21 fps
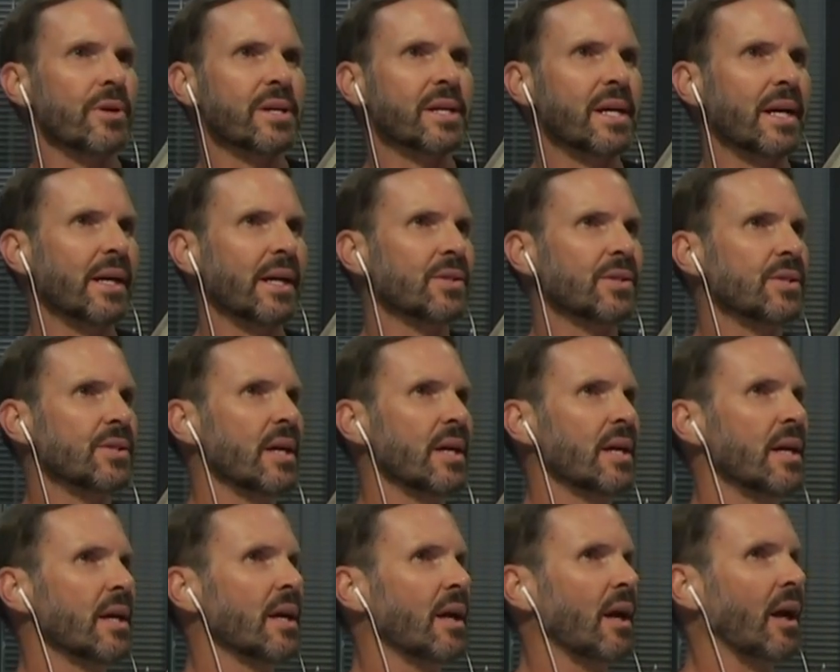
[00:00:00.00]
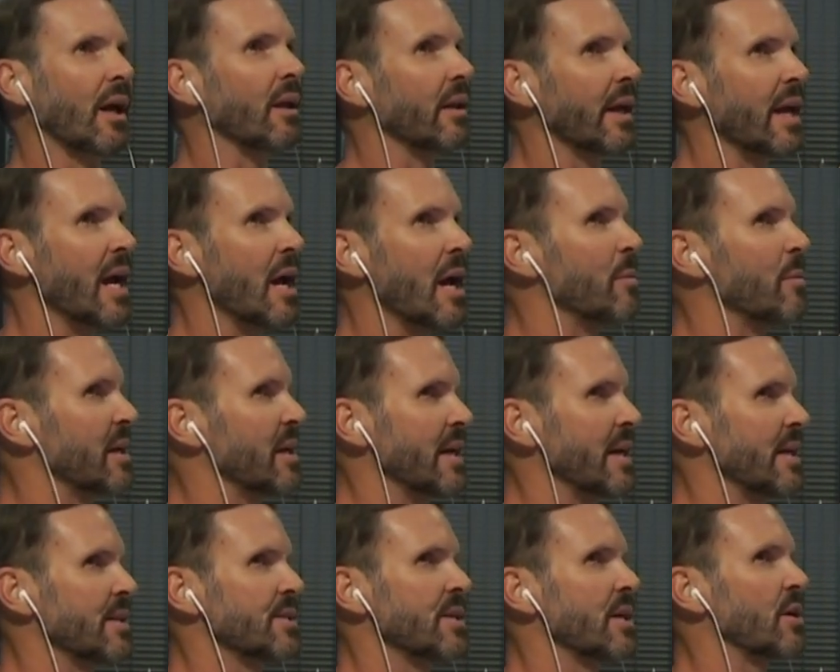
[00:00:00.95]
He can't say clam. He
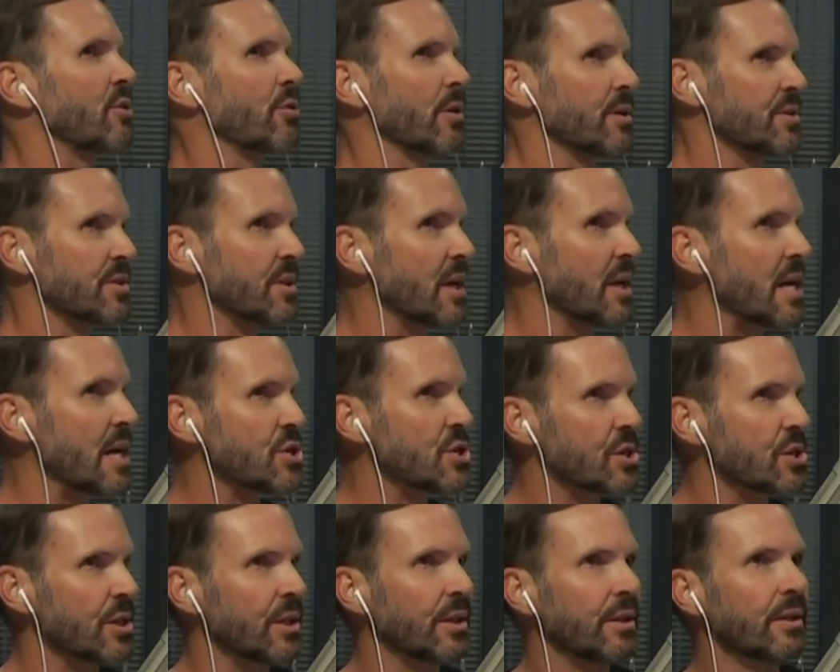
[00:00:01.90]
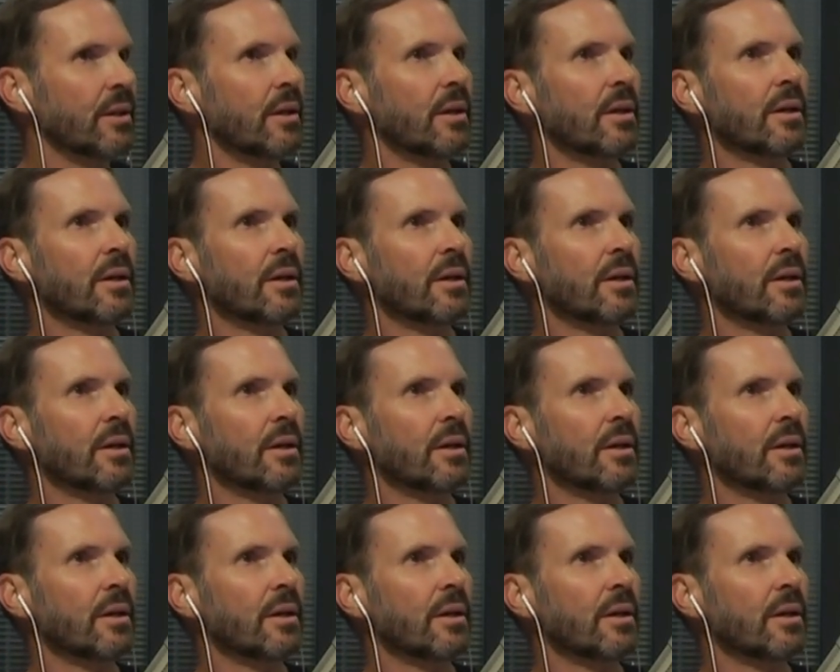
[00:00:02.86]
can't say crustacean.